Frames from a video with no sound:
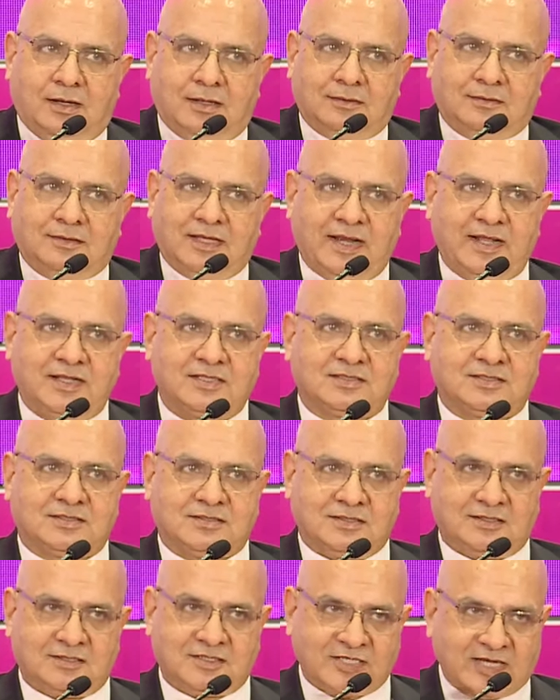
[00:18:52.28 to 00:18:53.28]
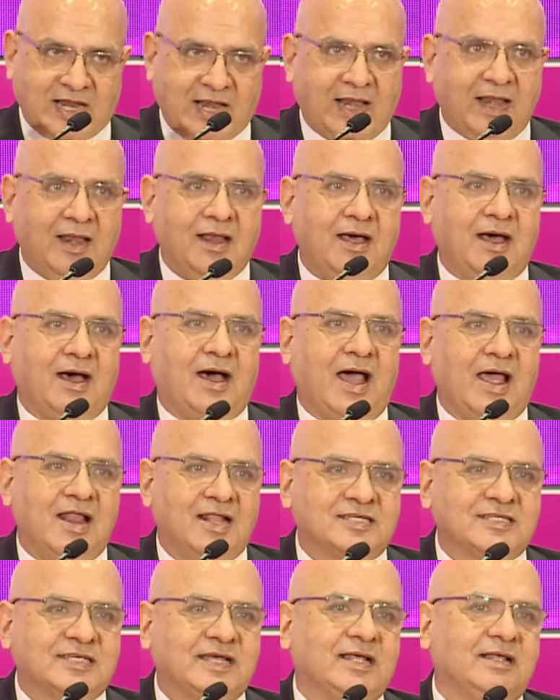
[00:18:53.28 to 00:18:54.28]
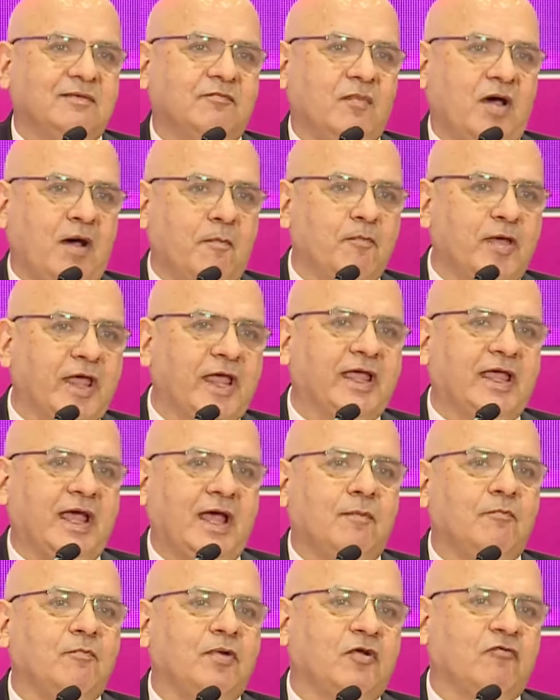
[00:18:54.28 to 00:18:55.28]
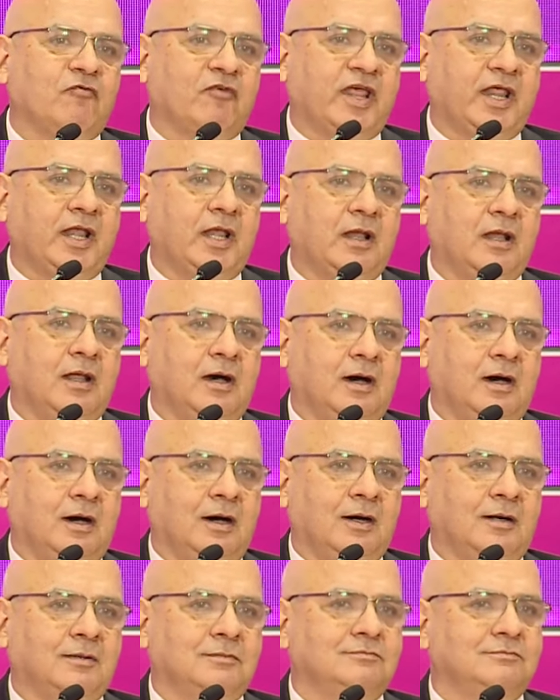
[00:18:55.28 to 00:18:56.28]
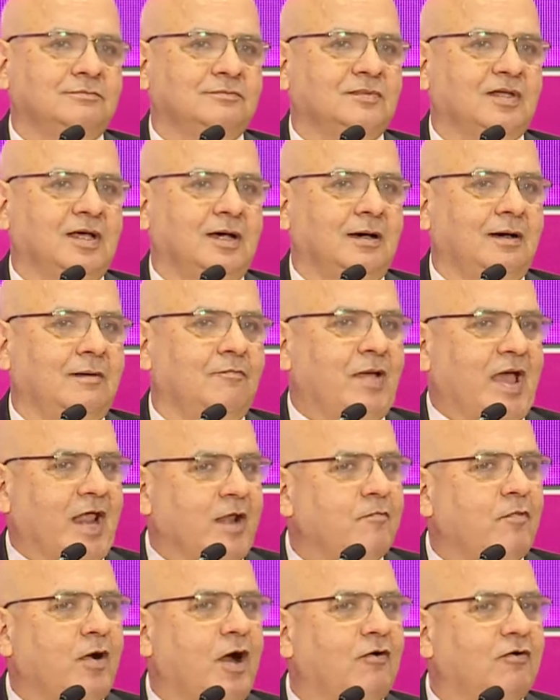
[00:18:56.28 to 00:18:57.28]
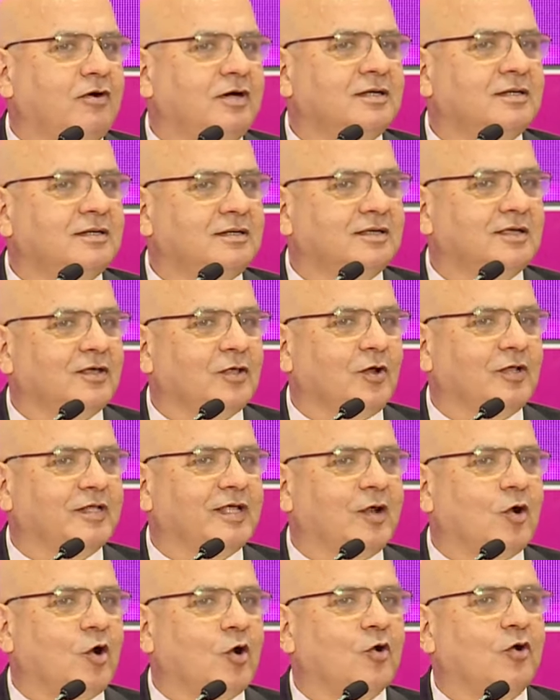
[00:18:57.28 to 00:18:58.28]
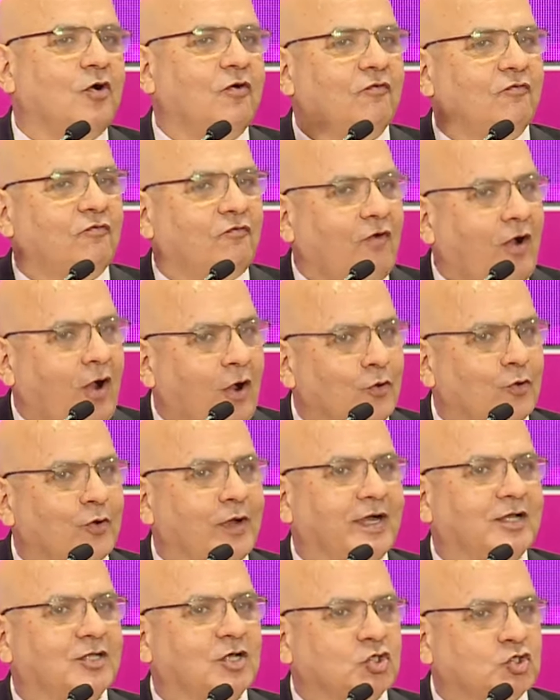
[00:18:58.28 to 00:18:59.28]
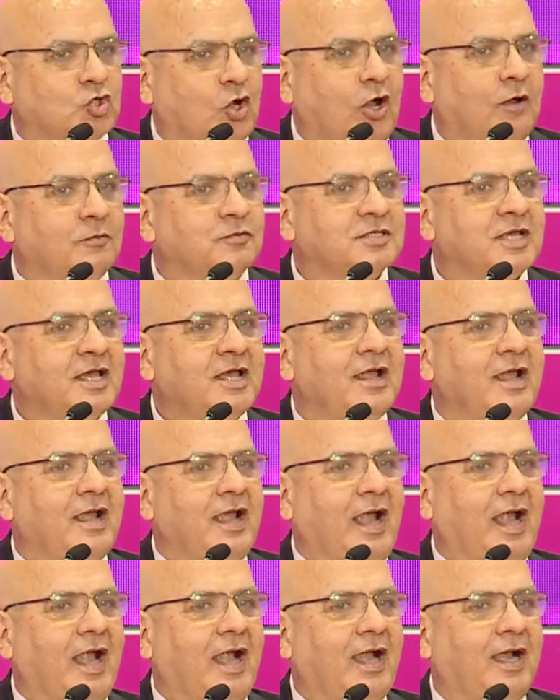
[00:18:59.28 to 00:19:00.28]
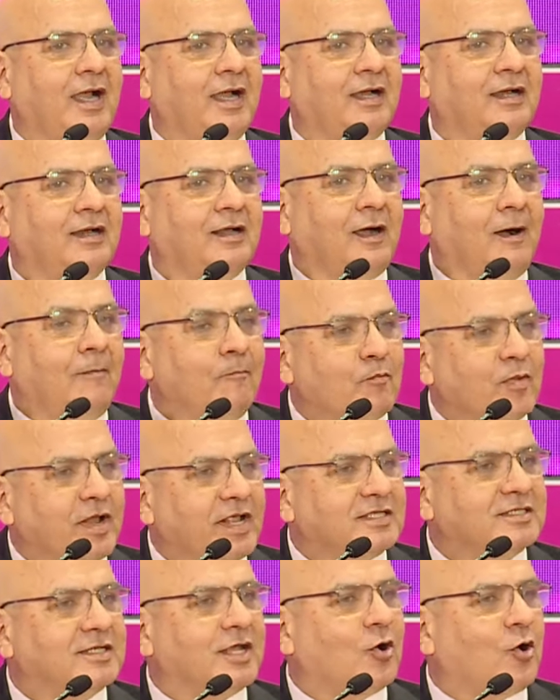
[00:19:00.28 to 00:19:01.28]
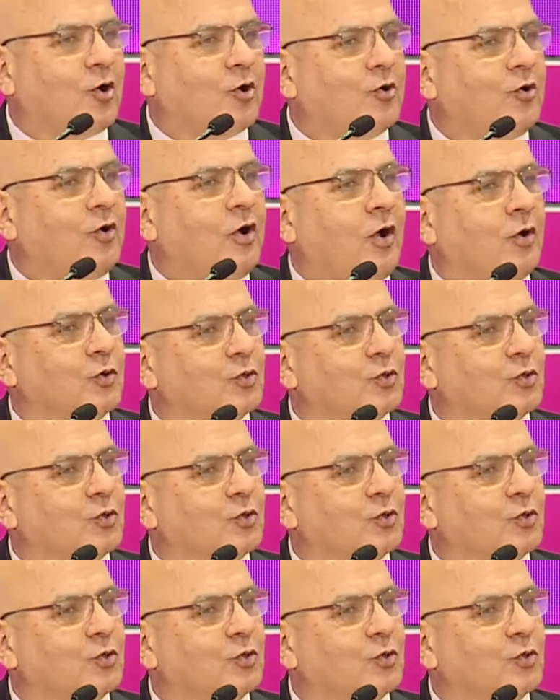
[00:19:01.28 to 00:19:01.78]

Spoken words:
there is still, I'll say, a big gap between manpower. You know, they don't know how to get the jobs, and companies, they don't know how